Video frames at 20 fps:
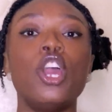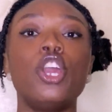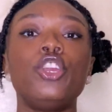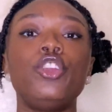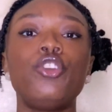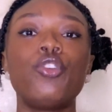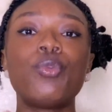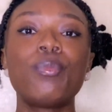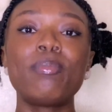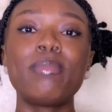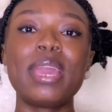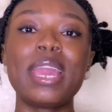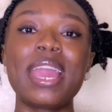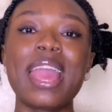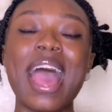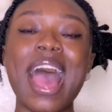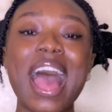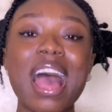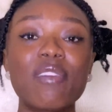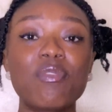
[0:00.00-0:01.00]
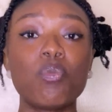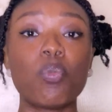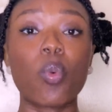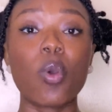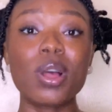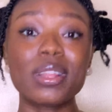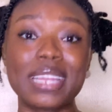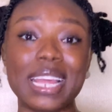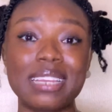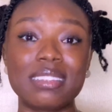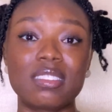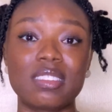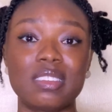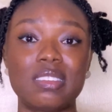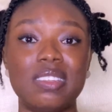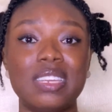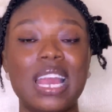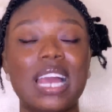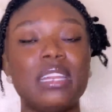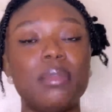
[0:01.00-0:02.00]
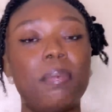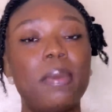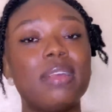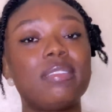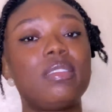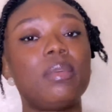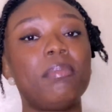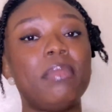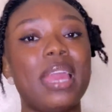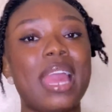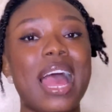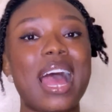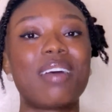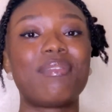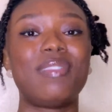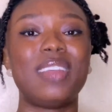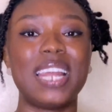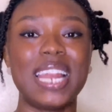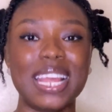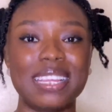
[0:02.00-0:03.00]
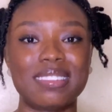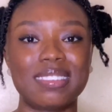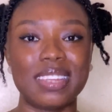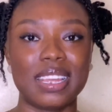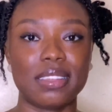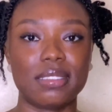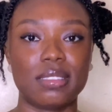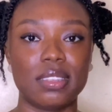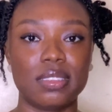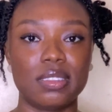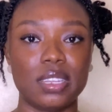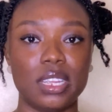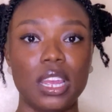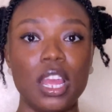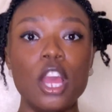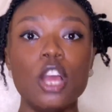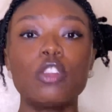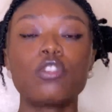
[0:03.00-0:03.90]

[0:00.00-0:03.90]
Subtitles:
You may have more density and the person may have less density.